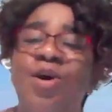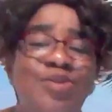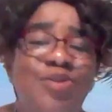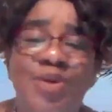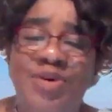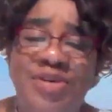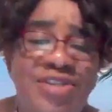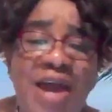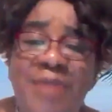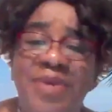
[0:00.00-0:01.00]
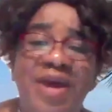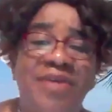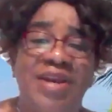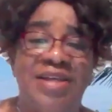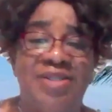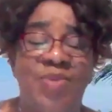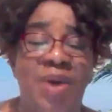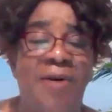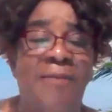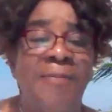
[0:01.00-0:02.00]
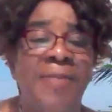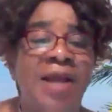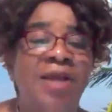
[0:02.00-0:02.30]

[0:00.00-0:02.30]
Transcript: also in childbearing as well